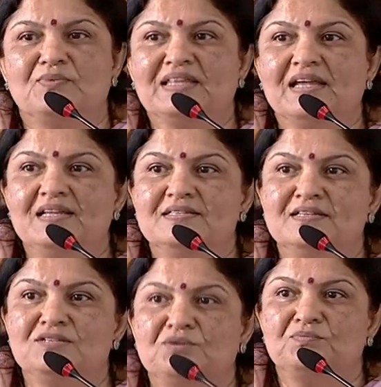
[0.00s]
when they
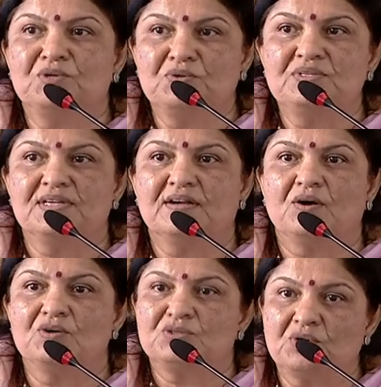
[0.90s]
listen to music
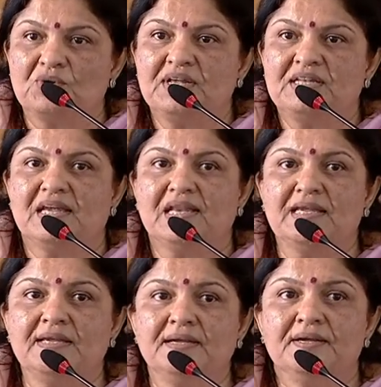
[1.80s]
or
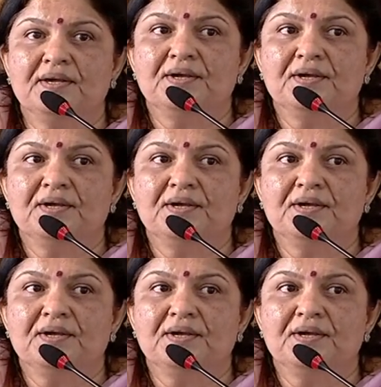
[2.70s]
storytelling,